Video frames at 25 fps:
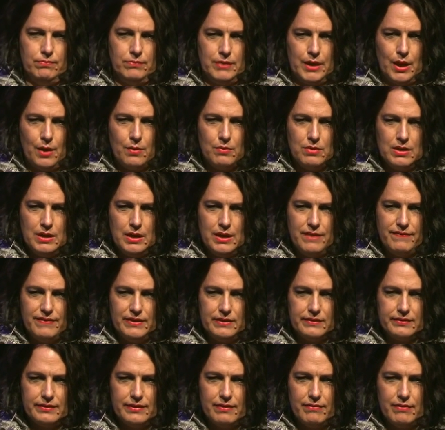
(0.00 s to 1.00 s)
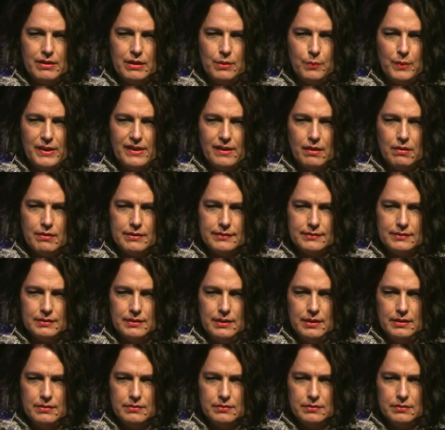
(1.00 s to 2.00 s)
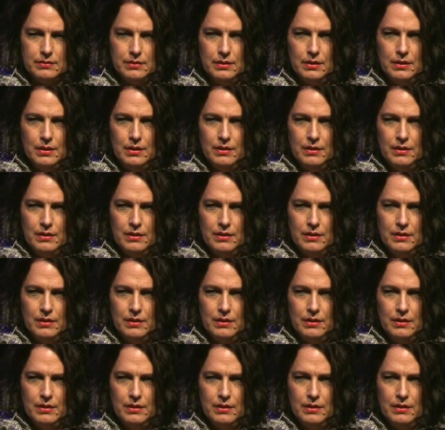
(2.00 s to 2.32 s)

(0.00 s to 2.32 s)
go and live in Syria with ISIS.